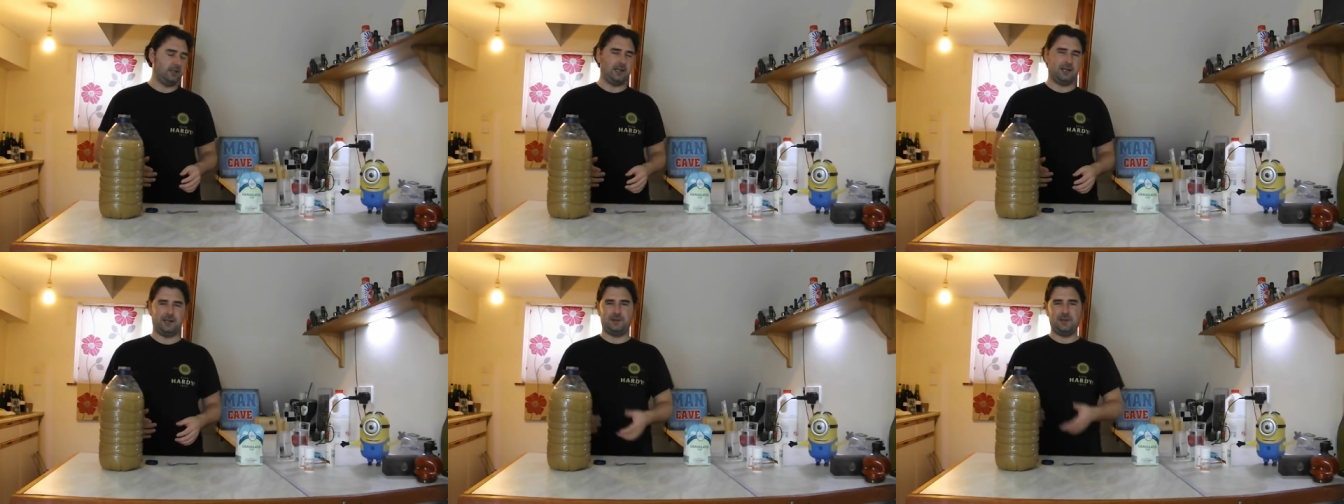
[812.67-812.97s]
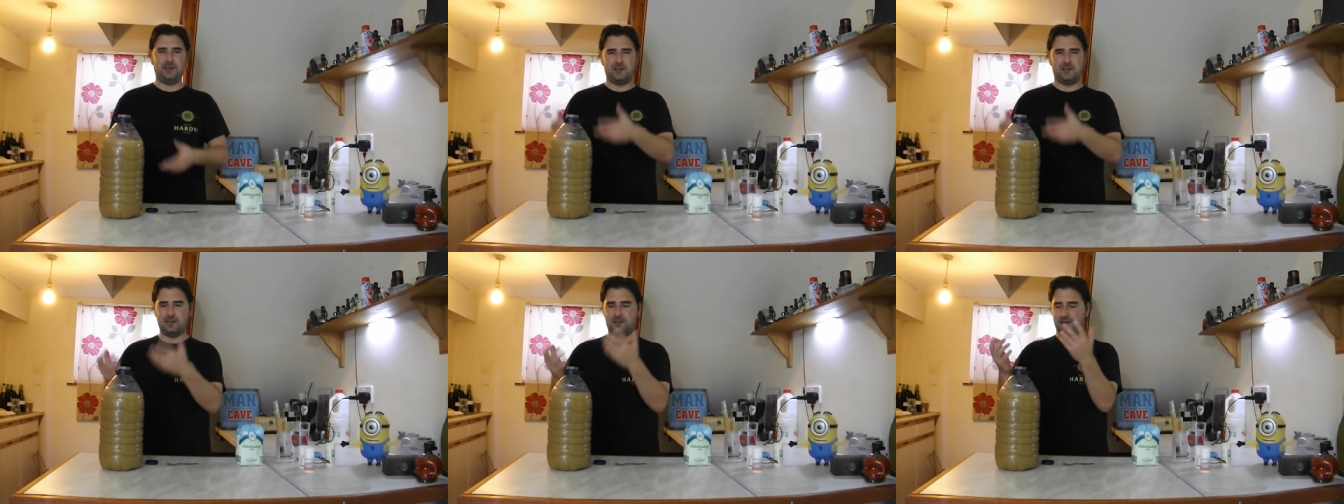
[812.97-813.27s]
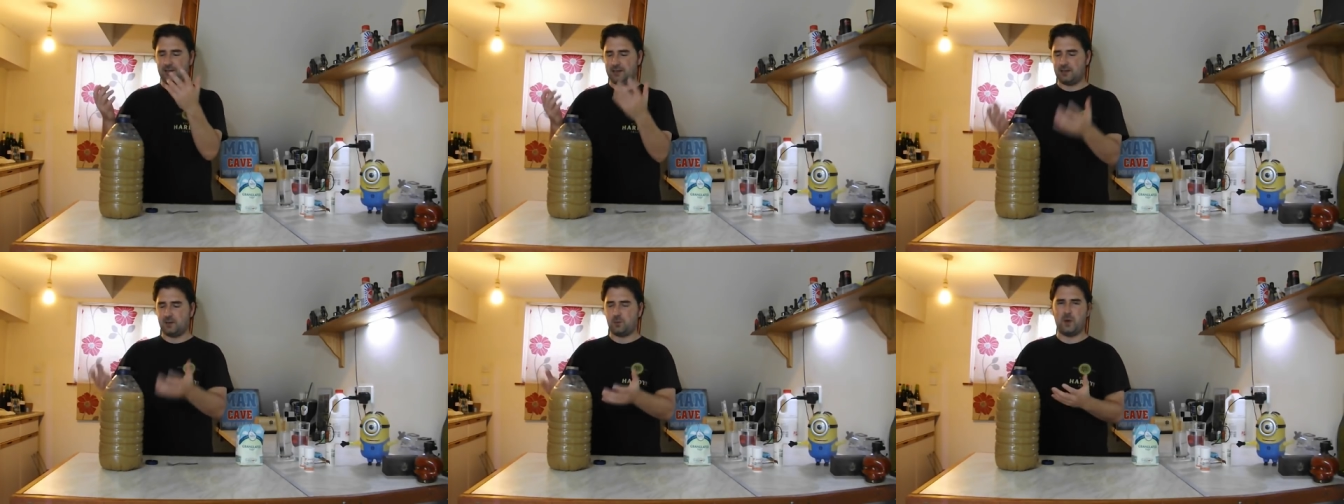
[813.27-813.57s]
Uh, it
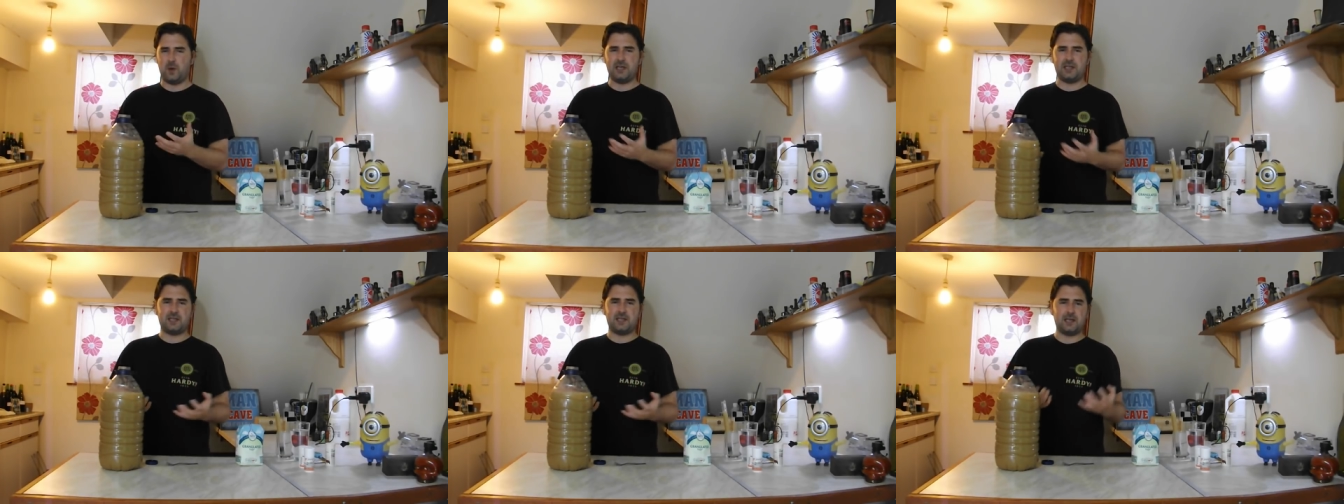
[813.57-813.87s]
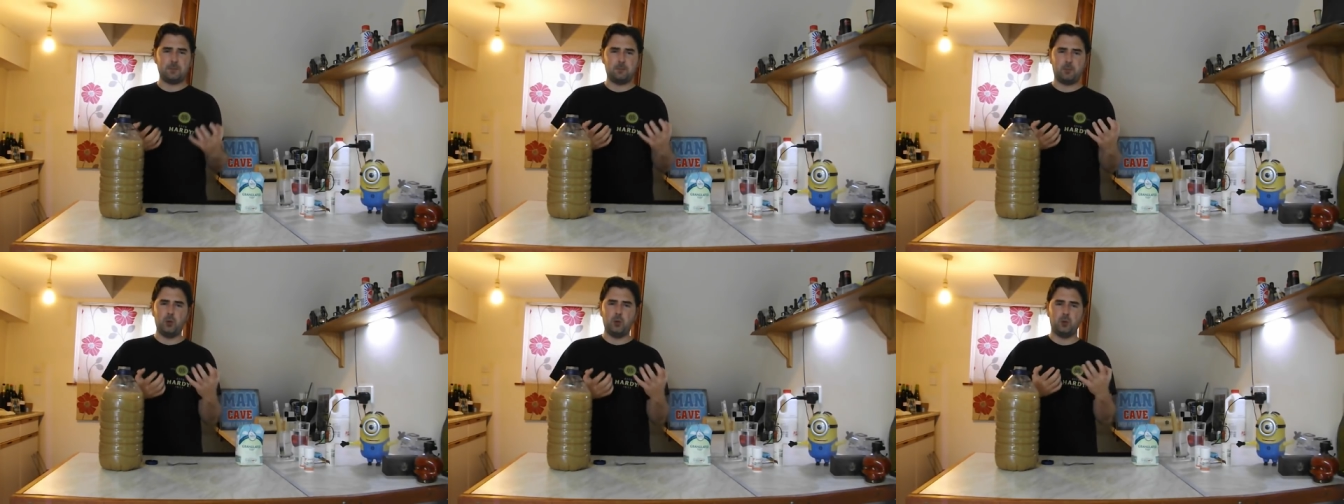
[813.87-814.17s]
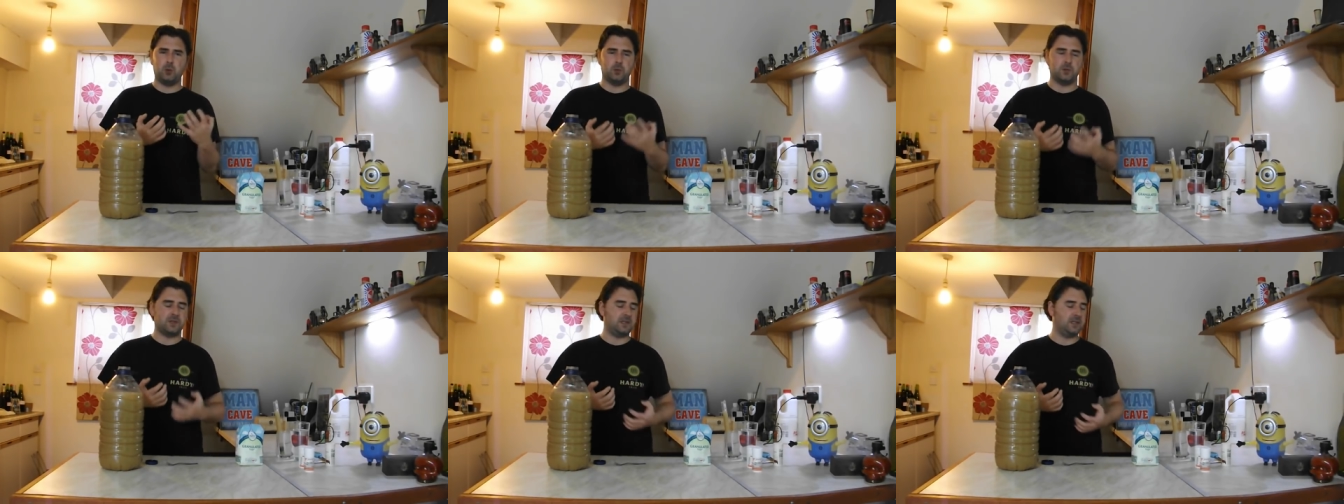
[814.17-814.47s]
just it's wasting
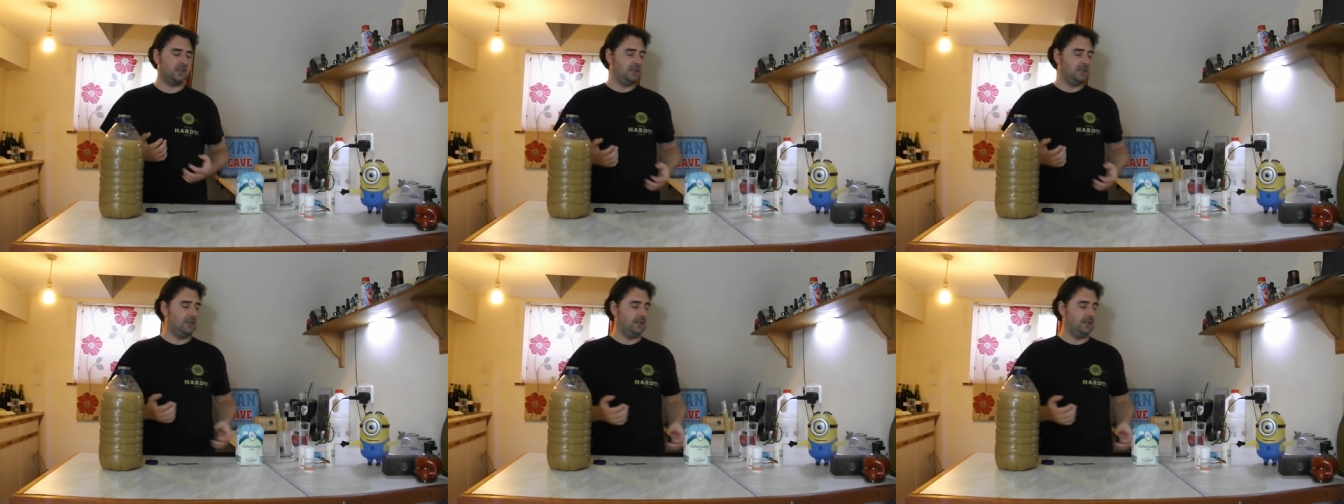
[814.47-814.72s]
booze.